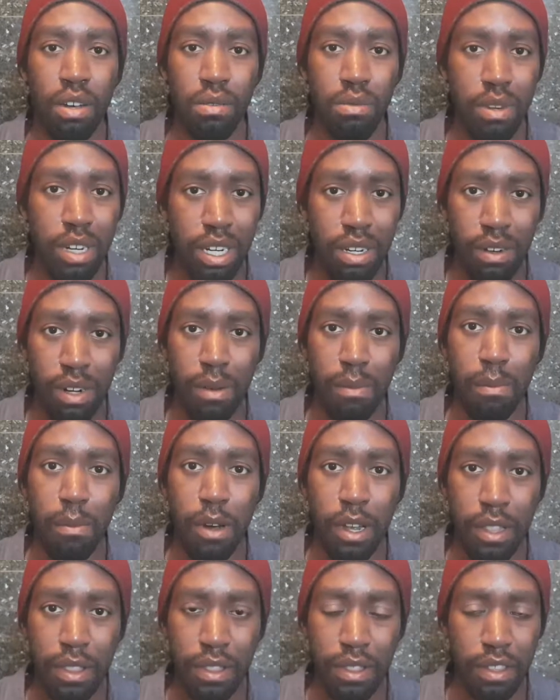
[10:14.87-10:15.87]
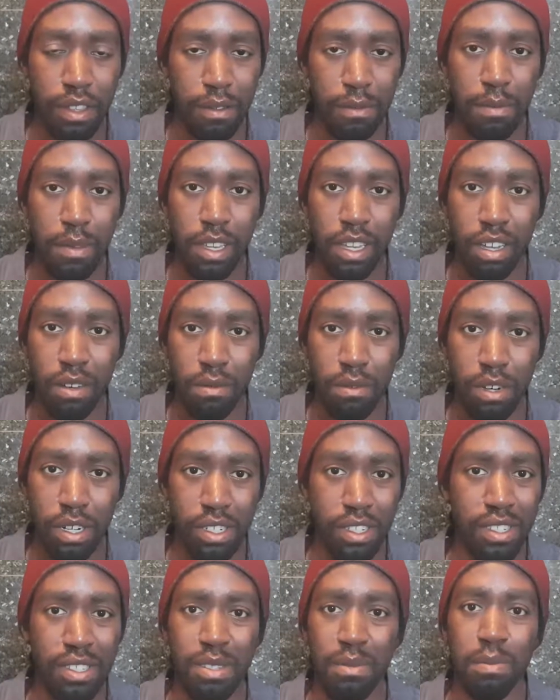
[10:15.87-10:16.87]
week or a month of being at work
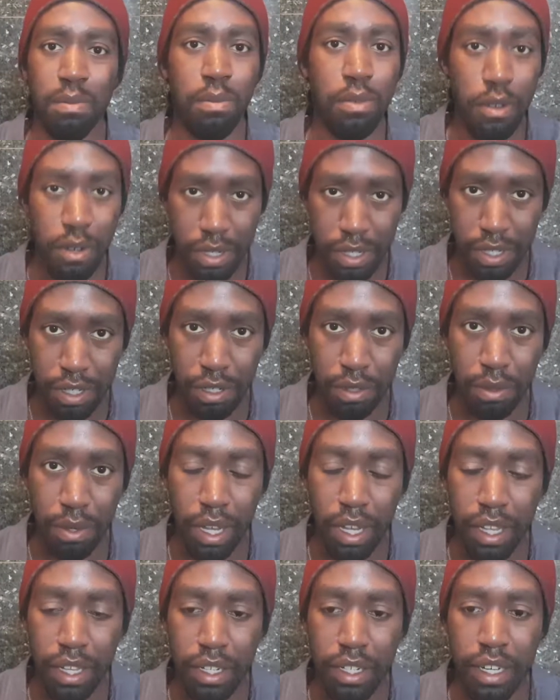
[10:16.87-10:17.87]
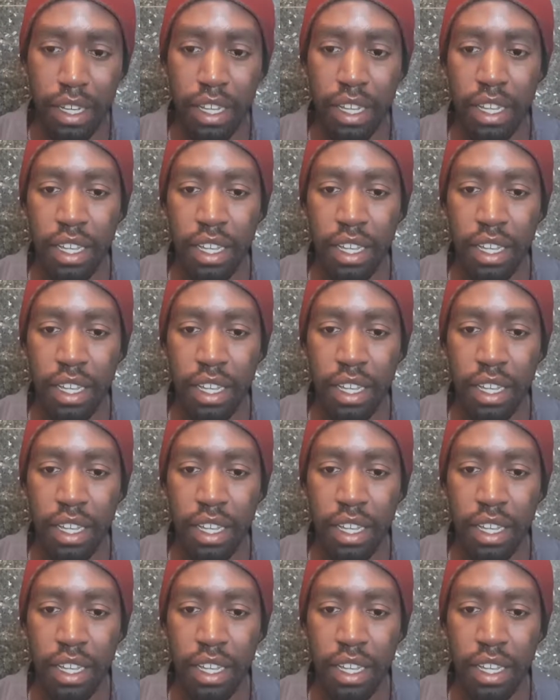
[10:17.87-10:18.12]
just to push you, and